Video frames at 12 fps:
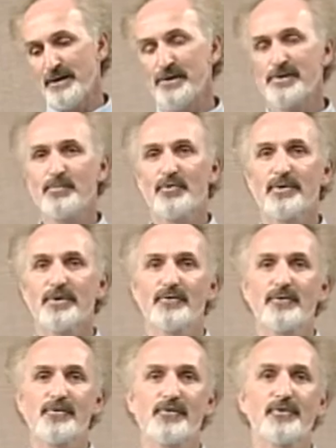Each sport, of
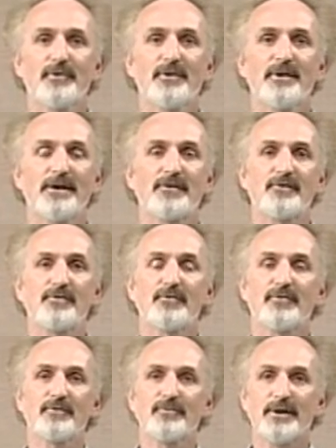course, utilizes
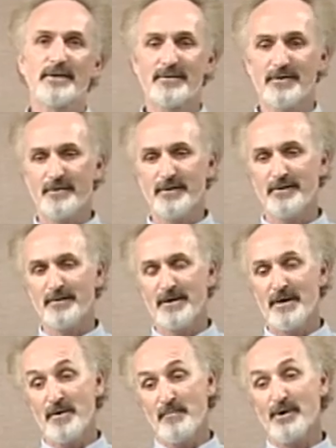certain criteria,
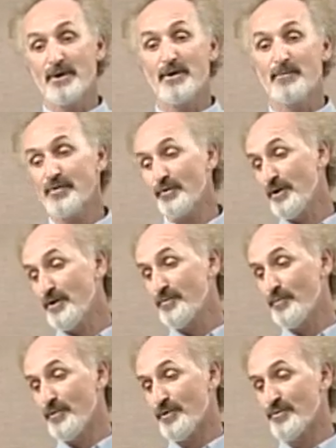but almost all
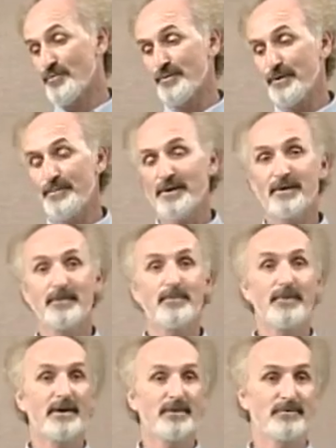sports depend
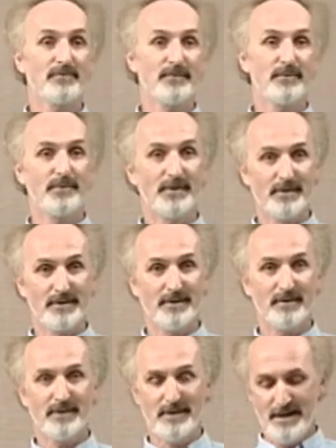upon
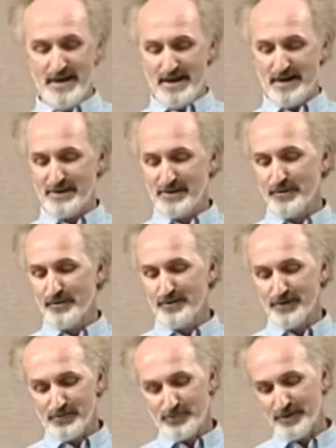durability. And so in
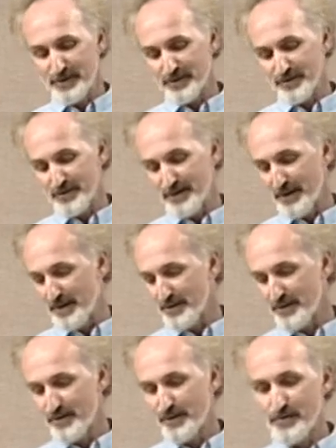this particular
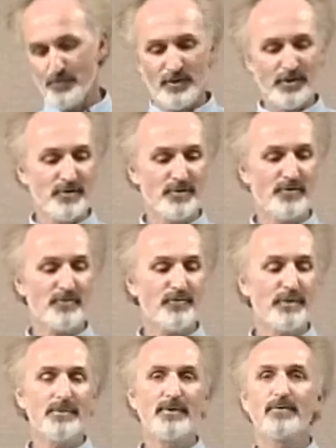case, this ball is an
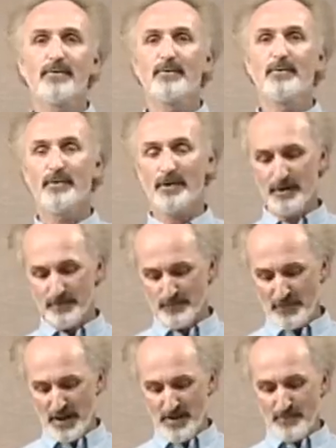extremely durable ball
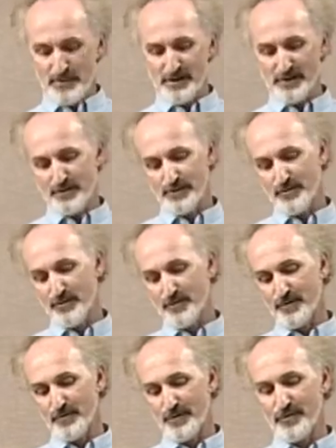because, of
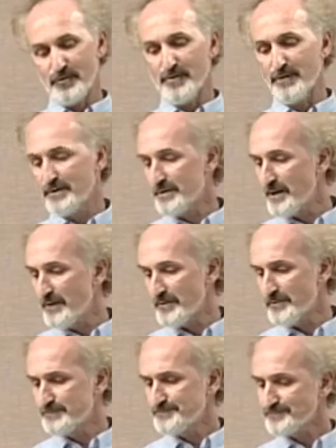course, of the Surlyn cover,